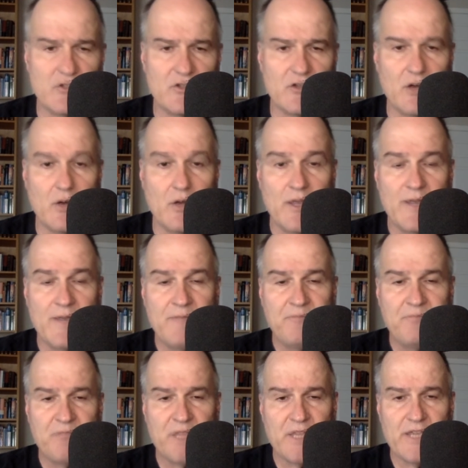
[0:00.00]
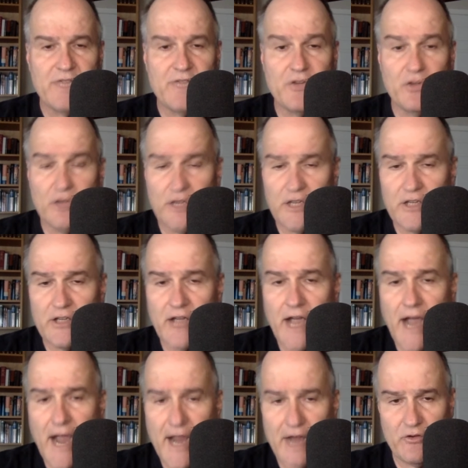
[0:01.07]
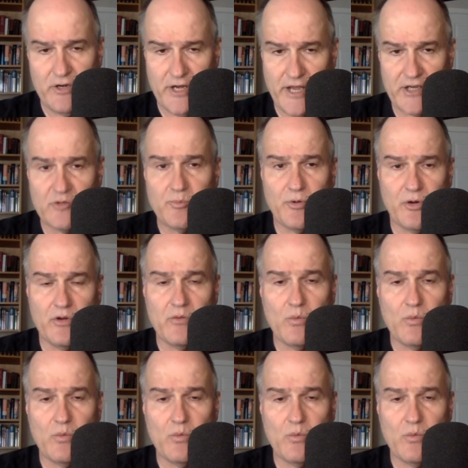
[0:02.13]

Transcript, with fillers: So if you're looking to hire an expert,